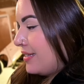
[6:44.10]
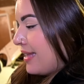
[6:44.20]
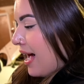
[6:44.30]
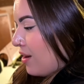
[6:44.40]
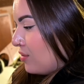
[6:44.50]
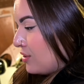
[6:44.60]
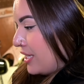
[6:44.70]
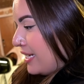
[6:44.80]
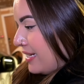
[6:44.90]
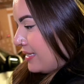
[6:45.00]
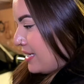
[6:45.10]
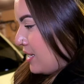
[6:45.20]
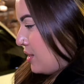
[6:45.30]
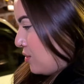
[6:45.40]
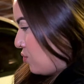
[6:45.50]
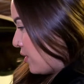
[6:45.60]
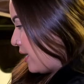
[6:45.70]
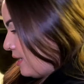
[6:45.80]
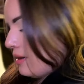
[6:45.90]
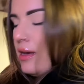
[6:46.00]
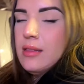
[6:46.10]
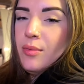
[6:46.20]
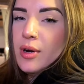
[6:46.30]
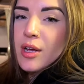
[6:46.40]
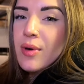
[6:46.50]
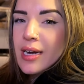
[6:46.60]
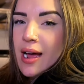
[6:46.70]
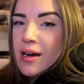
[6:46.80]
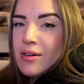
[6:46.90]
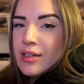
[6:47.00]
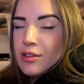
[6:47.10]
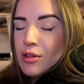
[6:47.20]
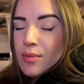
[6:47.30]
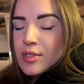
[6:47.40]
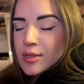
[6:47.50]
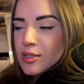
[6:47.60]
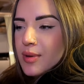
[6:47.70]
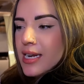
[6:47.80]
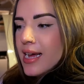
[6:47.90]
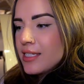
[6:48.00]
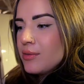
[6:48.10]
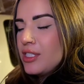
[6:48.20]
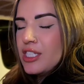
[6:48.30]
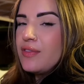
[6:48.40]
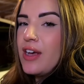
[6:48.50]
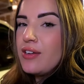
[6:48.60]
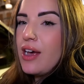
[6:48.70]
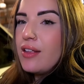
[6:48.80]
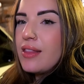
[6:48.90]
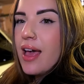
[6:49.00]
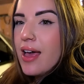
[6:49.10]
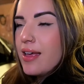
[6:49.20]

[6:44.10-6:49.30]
not only is he working on the Boricua now and the Lobo's supposed to be next, we just found out that